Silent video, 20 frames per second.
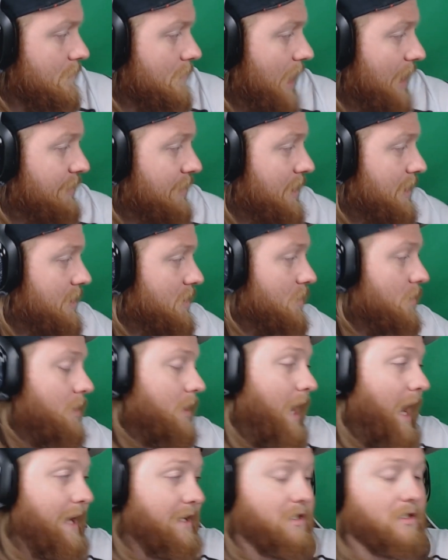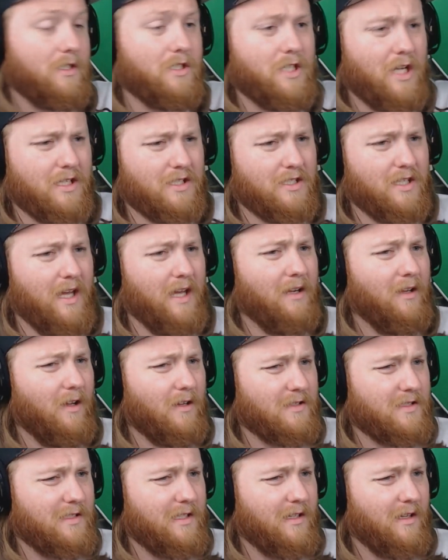think you could actually change the
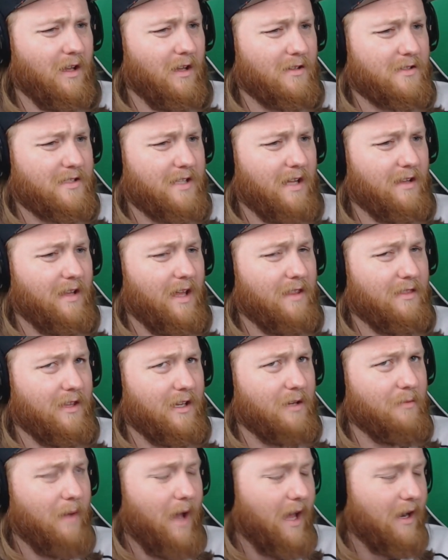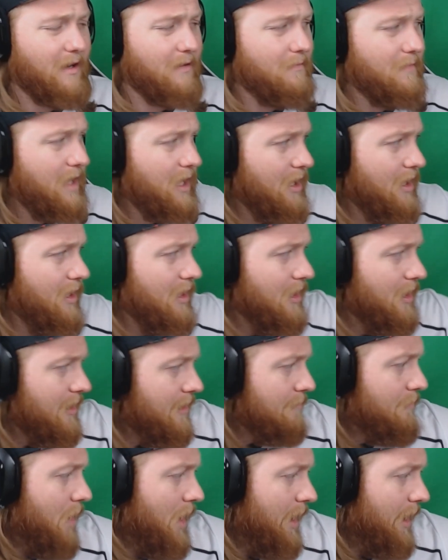analog stick colors now that I think about it.
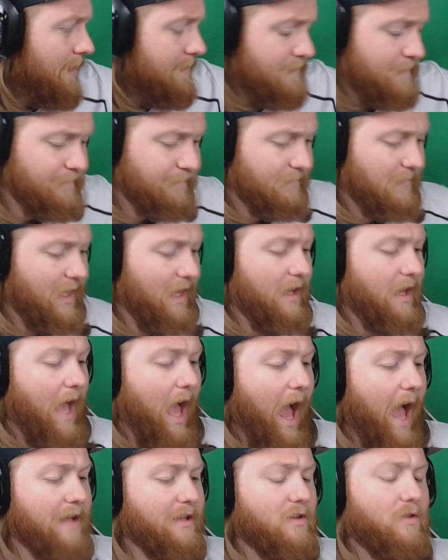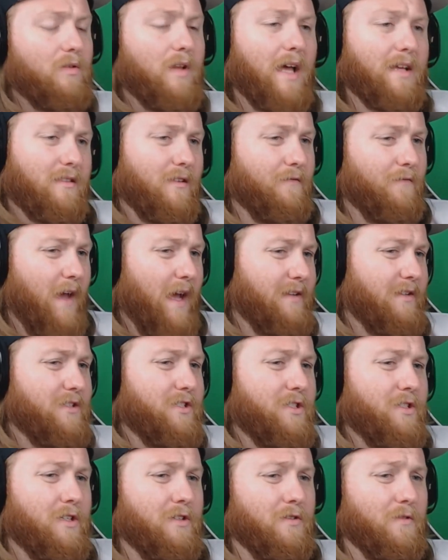But I do like the fact
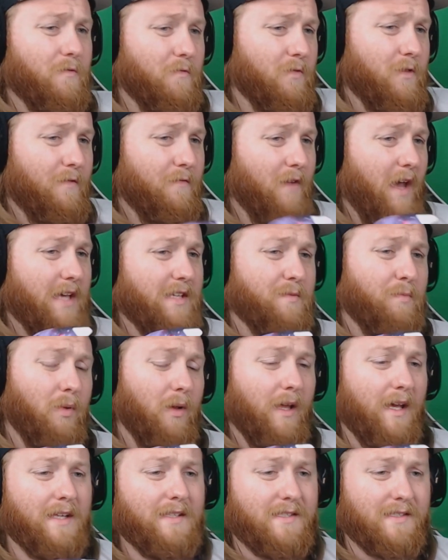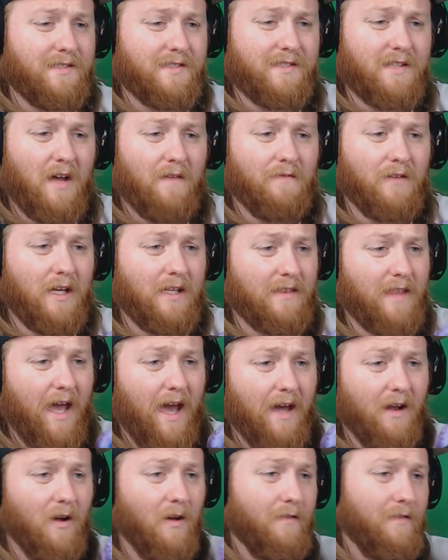that you can do the face plates and stuff like
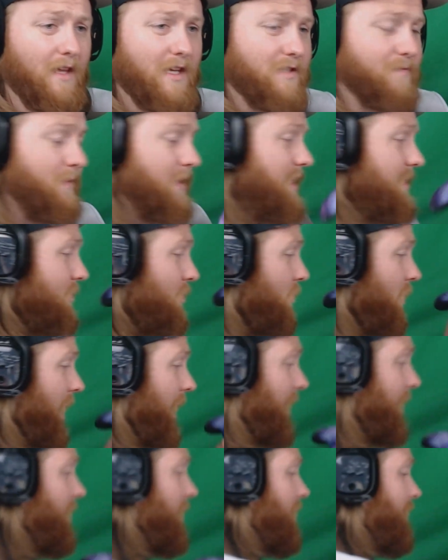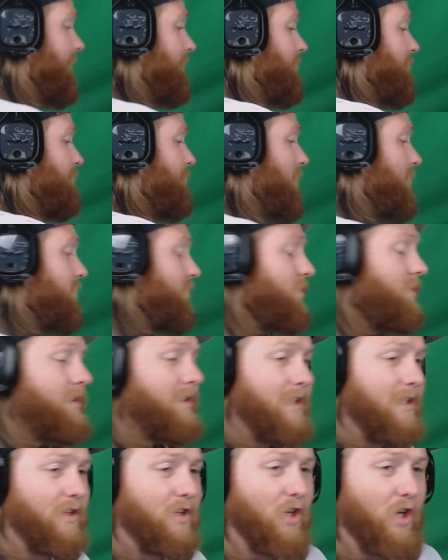that on this. But either way, they're both
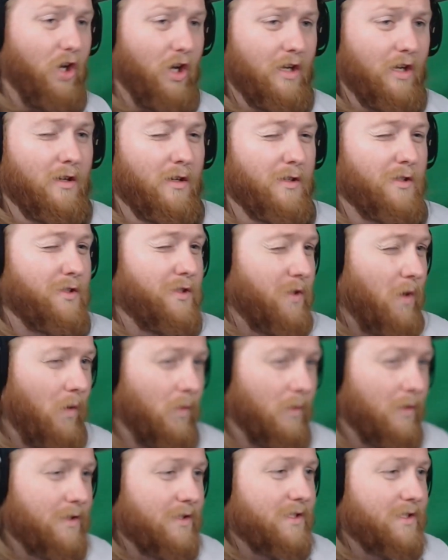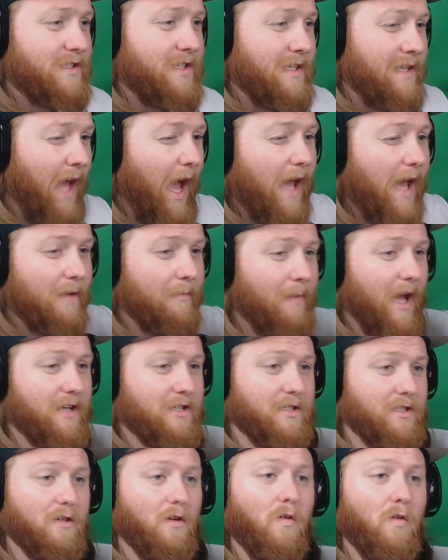really good controllers. Tonight I'm
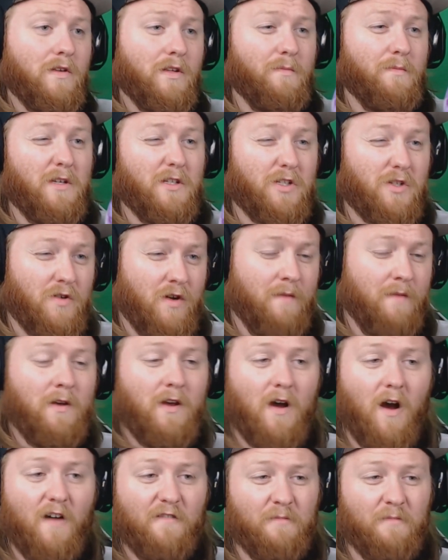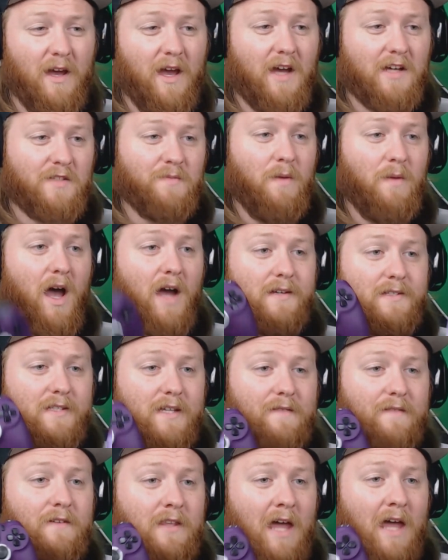actually going to be streaming off my Xbox,
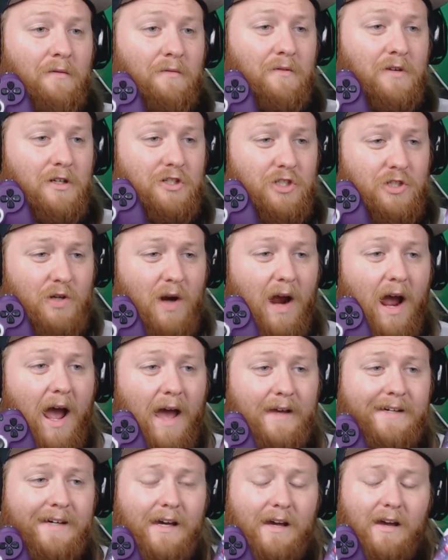giving that one a try,